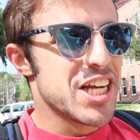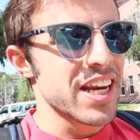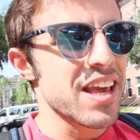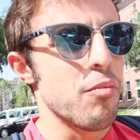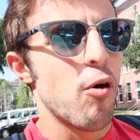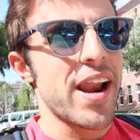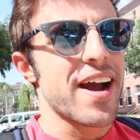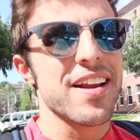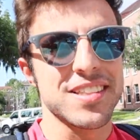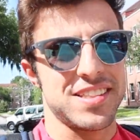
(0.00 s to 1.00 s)
Gen Chem 1, I
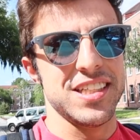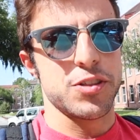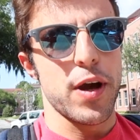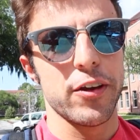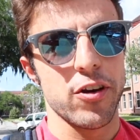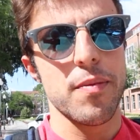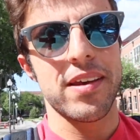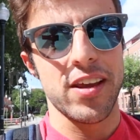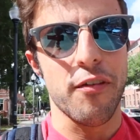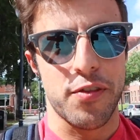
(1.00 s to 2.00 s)
got a C, so I told
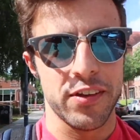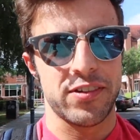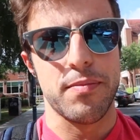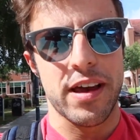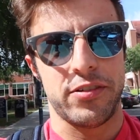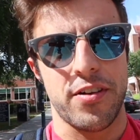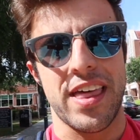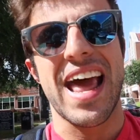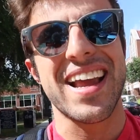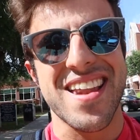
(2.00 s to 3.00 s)
myself this semester
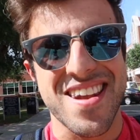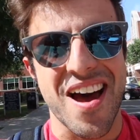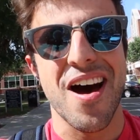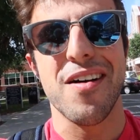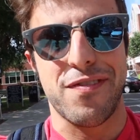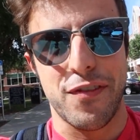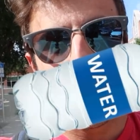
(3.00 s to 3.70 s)
that I cannot